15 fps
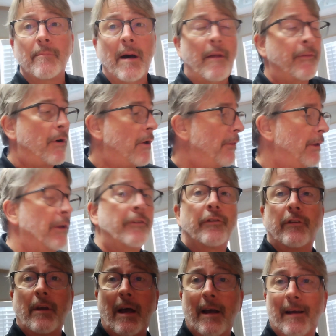about all
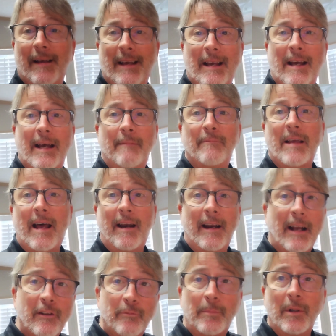this. I'm not an
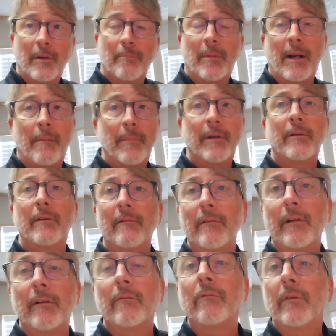expert, but it's
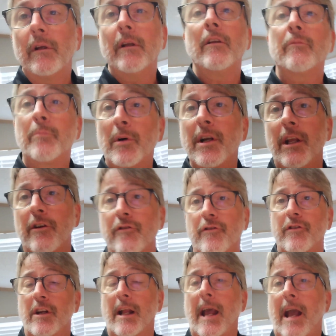pretty
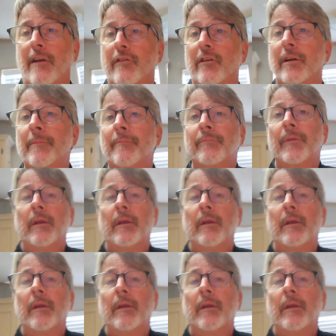interesting actually.